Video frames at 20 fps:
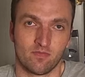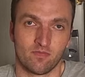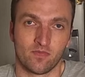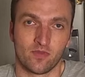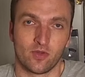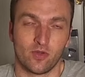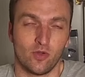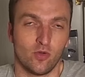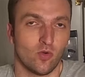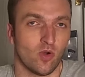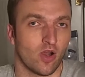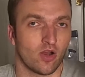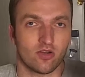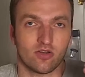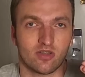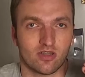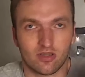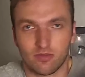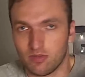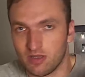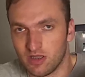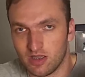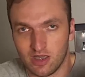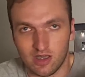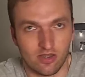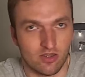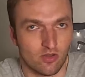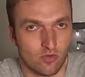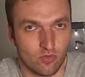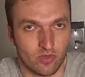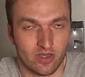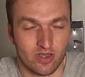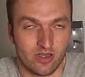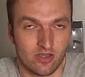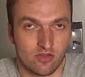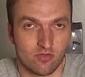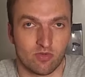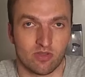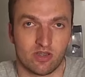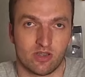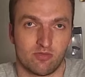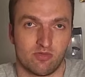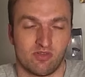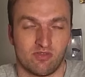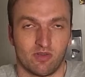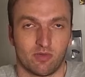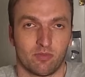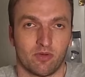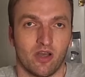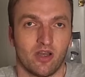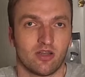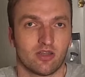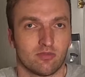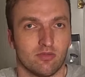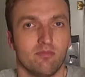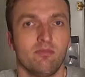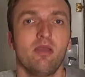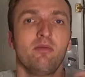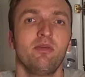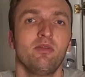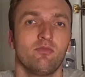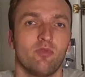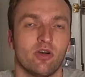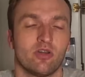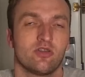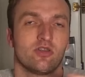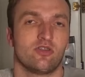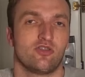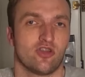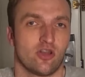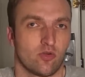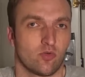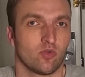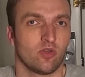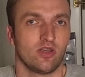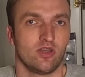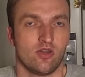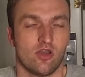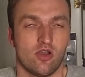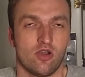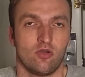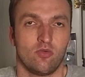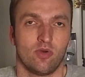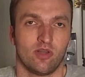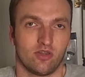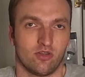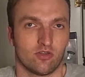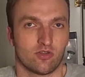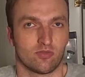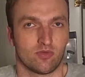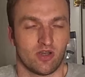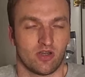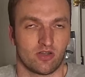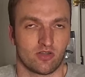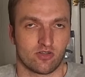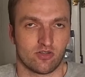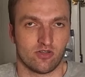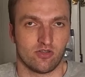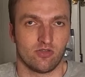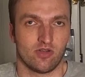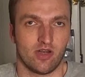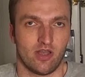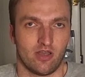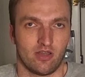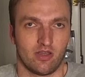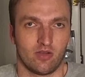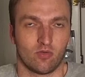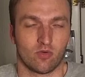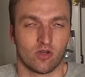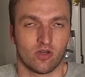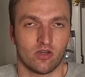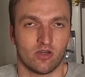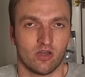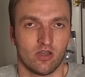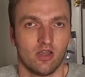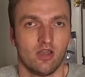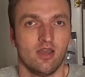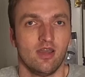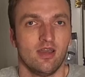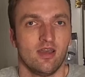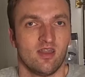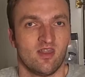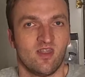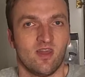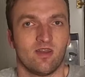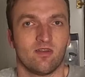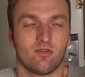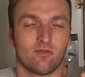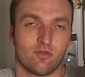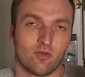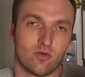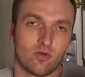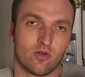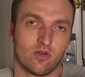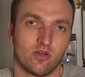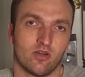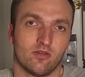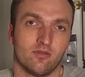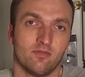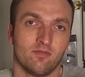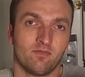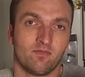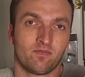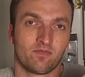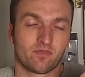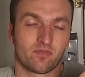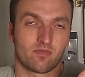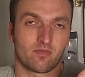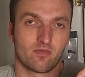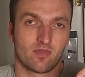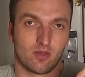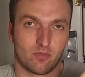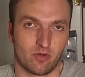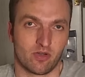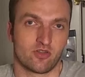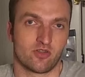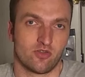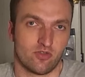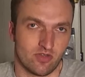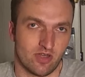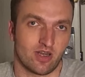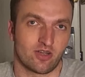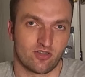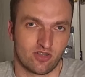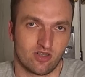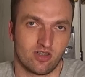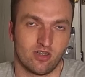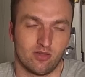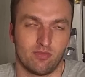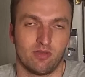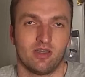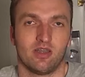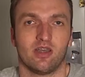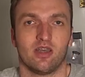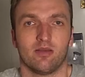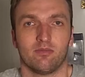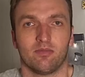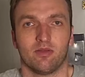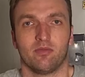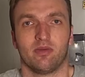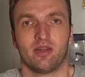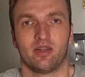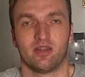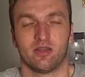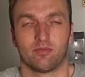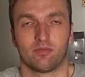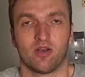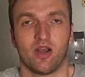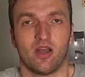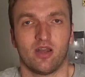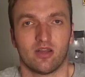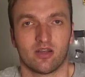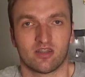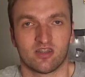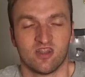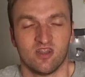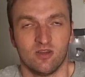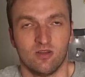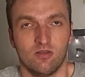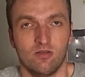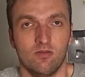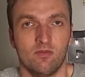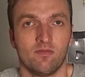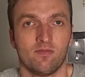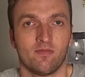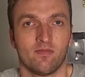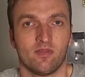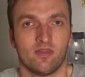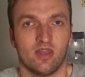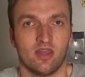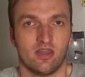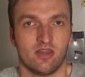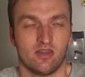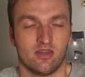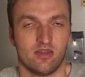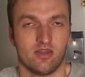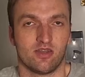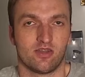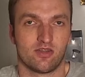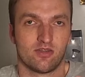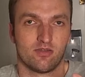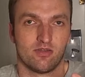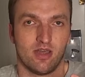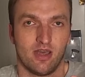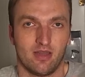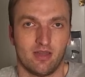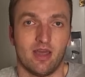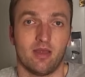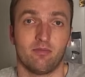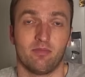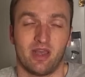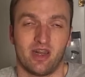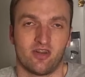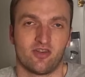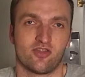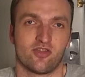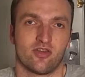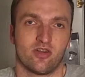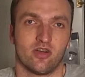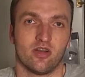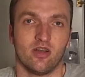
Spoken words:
who aren't going to be in the weeds with the specific products, but maybe want to generally know what those products do and how they work, than for the person who's actually going to be implementing the product. Then that manager,